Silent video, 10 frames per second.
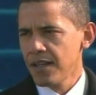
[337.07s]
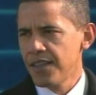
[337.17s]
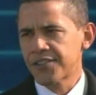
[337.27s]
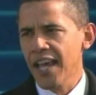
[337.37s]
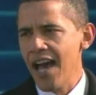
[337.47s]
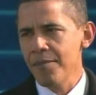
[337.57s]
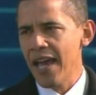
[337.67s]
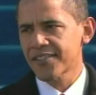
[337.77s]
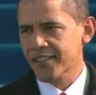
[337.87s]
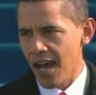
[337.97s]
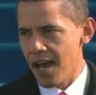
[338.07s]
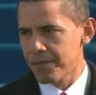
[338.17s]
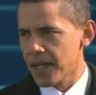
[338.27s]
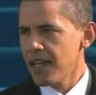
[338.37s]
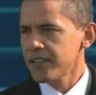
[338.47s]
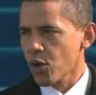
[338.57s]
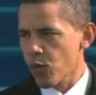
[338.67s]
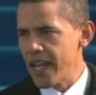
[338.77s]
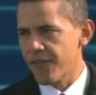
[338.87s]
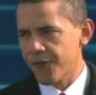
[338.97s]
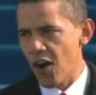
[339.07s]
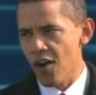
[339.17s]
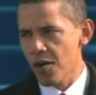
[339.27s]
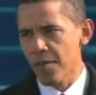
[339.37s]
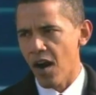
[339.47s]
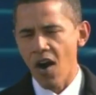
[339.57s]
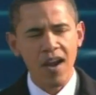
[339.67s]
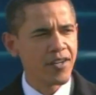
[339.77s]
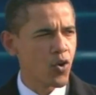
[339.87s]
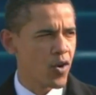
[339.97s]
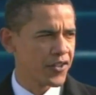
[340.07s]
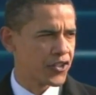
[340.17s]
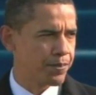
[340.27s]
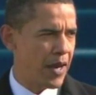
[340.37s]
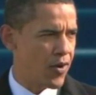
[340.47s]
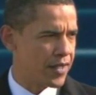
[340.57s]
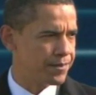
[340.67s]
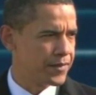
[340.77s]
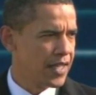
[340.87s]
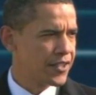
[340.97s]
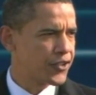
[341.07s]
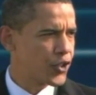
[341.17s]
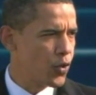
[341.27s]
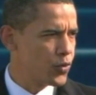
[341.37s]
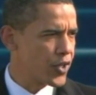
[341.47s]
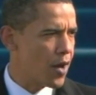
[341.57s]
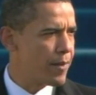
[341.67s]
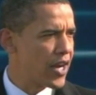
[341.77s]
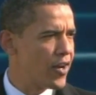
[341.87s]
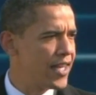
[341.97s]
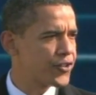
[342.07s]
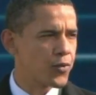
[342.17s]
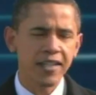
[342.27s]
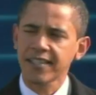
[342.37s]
The time has come to reaffirm our enduring spirit, to choose our better history,